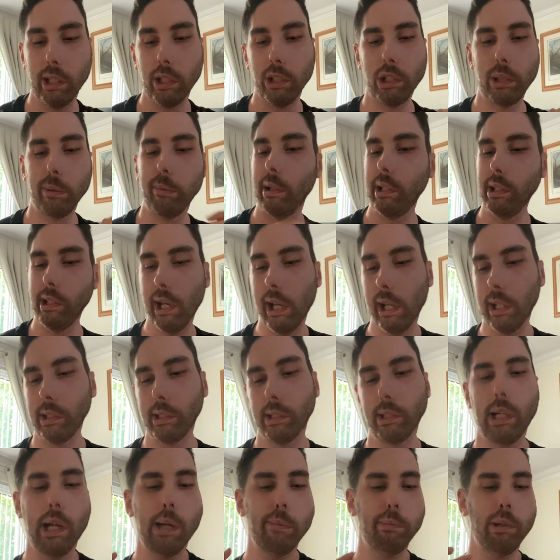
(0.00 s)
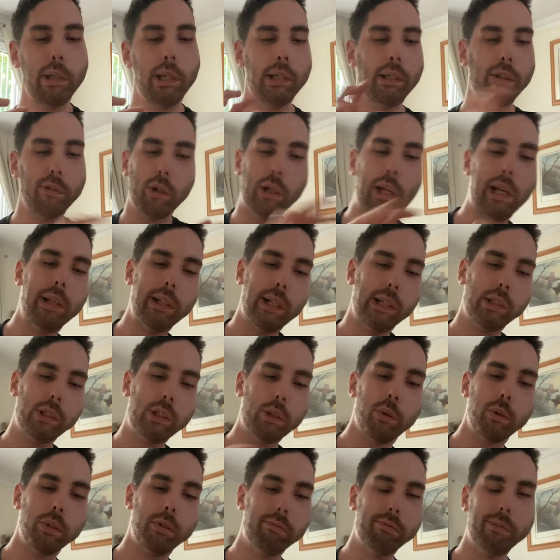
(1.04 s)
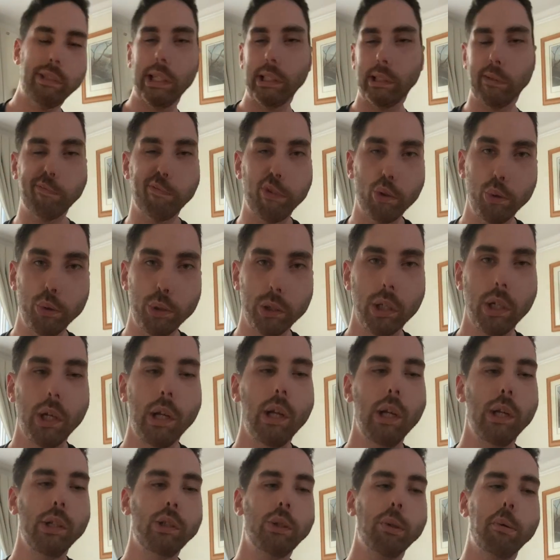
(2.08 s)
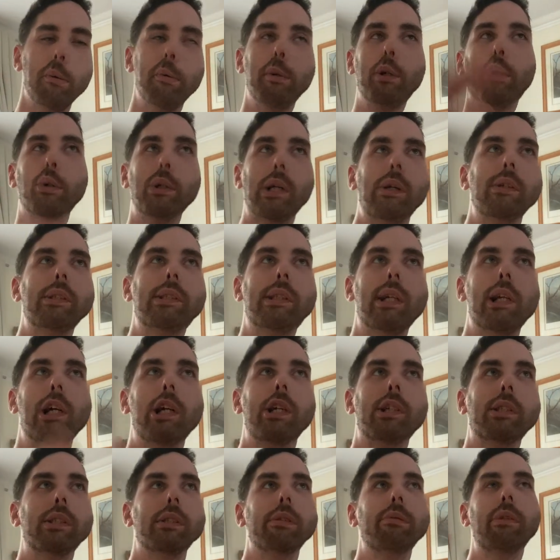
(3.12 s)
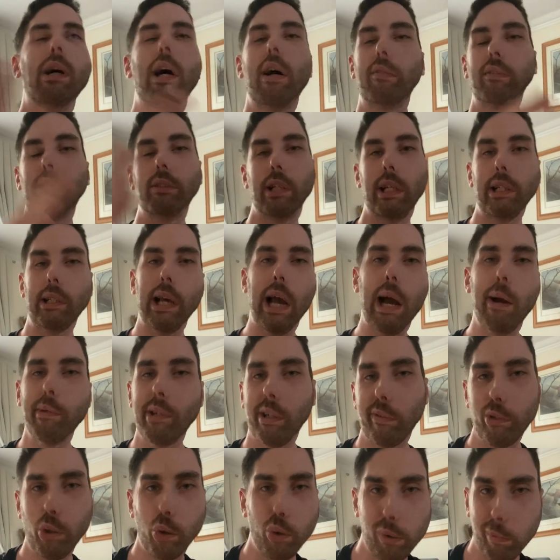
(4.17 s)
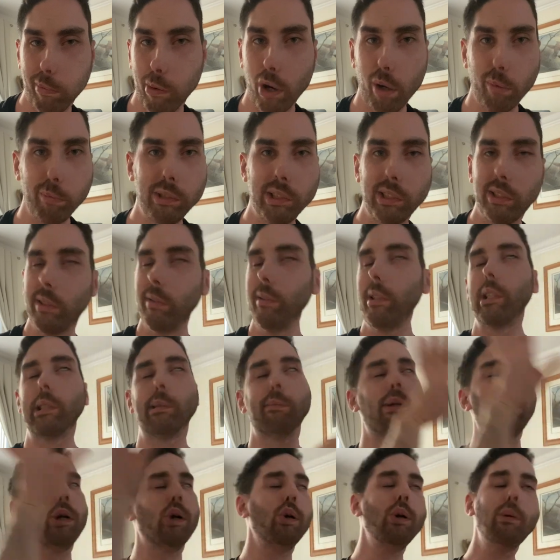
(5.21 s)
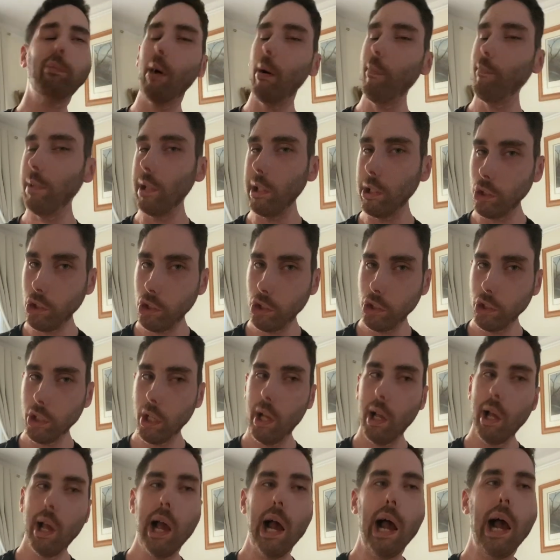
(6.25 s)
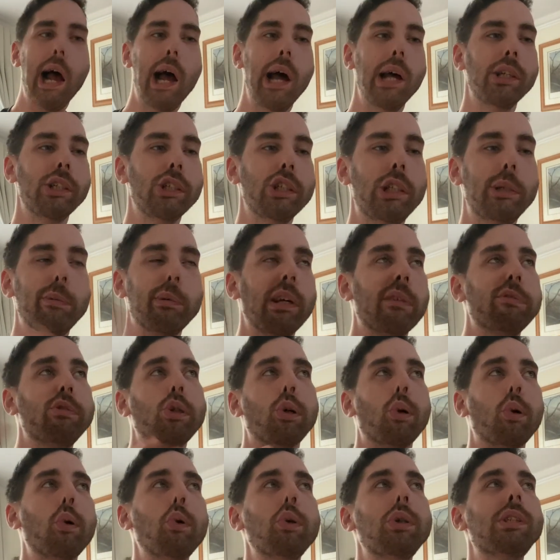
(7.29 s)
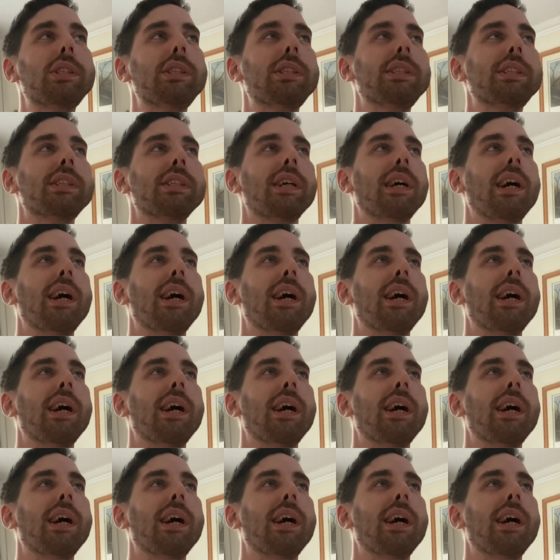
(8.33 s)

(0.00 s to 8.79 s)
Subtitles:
And she'd be like, "Yes." And I'd be like, "Okay, let's go and get some food." So we would go downstairs and have like I would have Cocoa Pops because I'm a Cocoa Pop bitch, and she would have toast.